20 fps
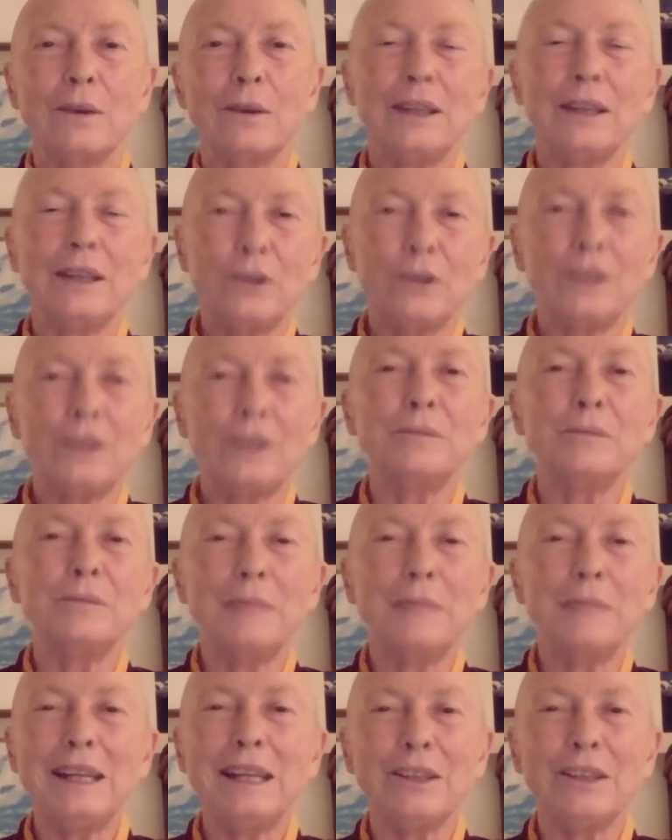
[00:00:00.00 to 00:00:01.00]
and there are
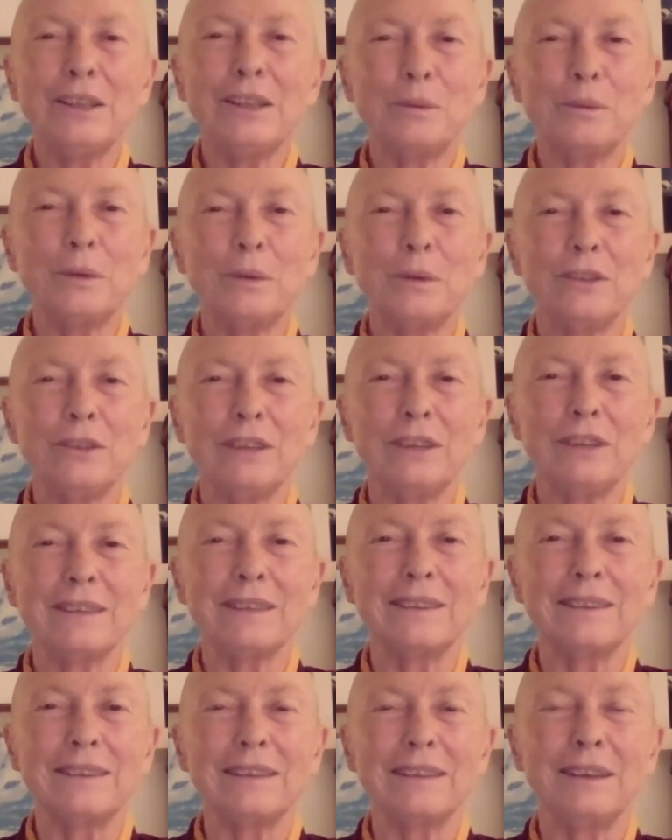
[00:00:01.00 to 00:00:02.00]
many other
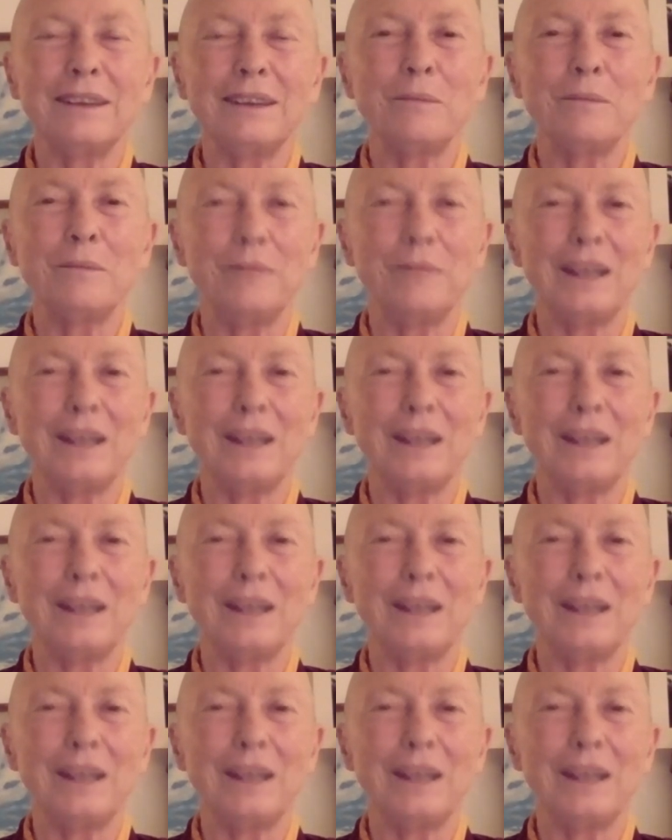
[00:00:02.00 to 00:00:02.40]
projects uh,